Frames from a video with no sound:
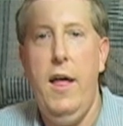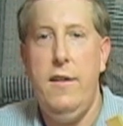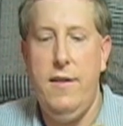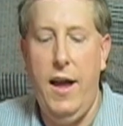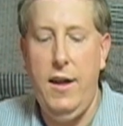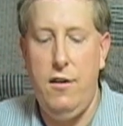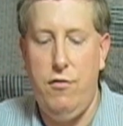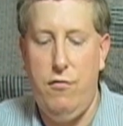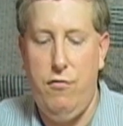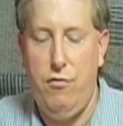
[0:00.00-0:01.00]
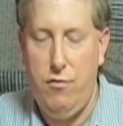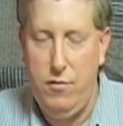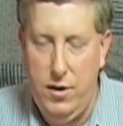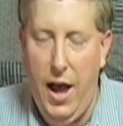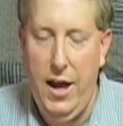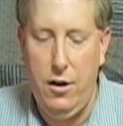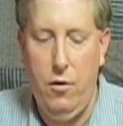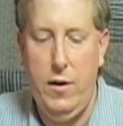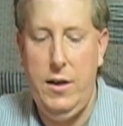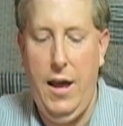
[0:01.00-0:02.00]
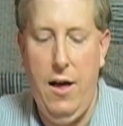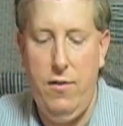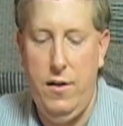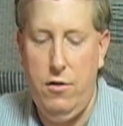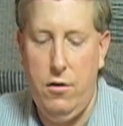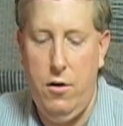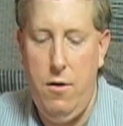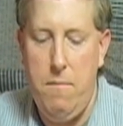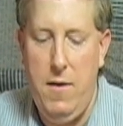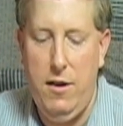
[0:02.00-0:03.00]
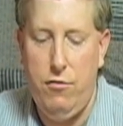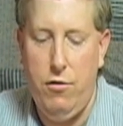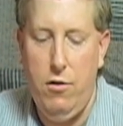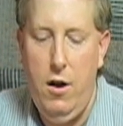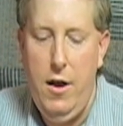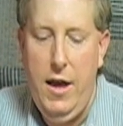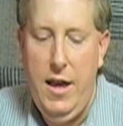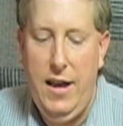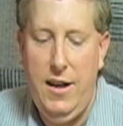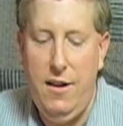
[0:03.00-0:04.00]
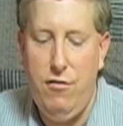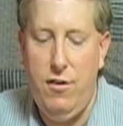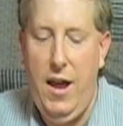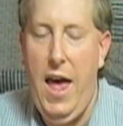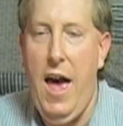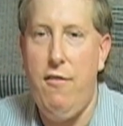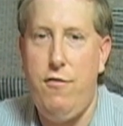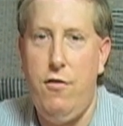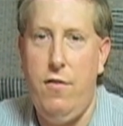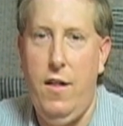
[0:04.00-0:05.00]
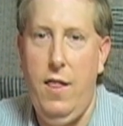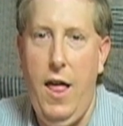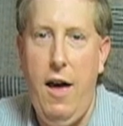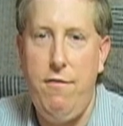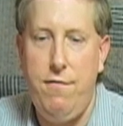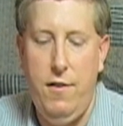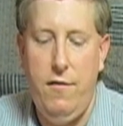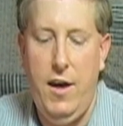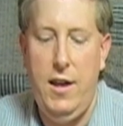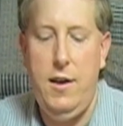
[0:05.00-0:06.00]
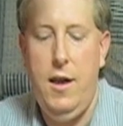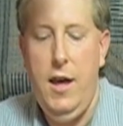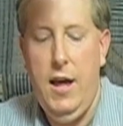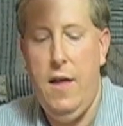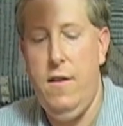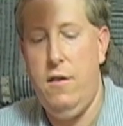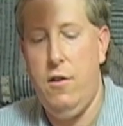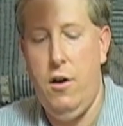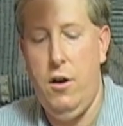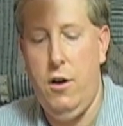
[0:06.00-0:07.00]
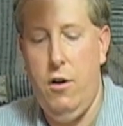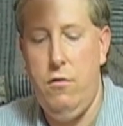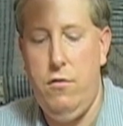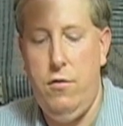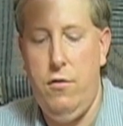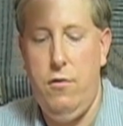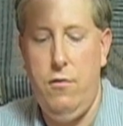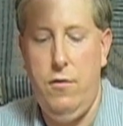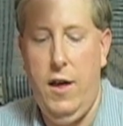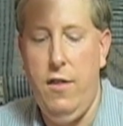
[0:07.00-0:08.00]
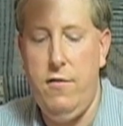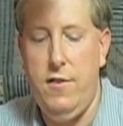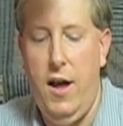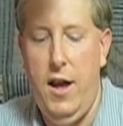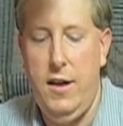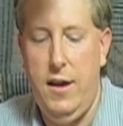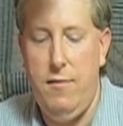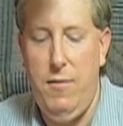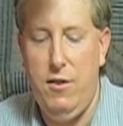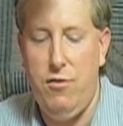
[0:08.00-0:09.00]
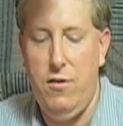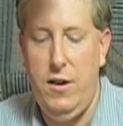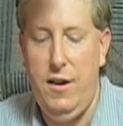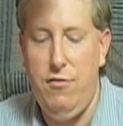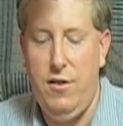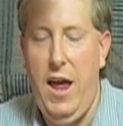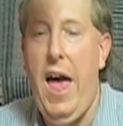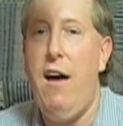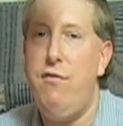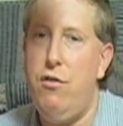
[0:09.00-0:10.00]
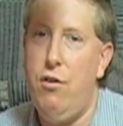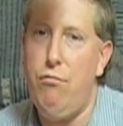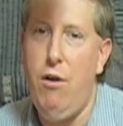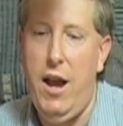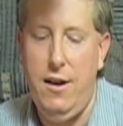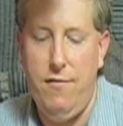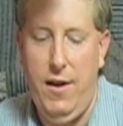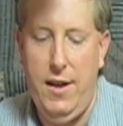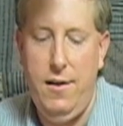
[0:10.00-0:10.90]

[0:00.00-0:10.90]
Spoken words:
second dot going down, then you're going to measure 1.5 inches to the left of it, and then you're going to go to the other side and measure 1.5 inches to the right of it.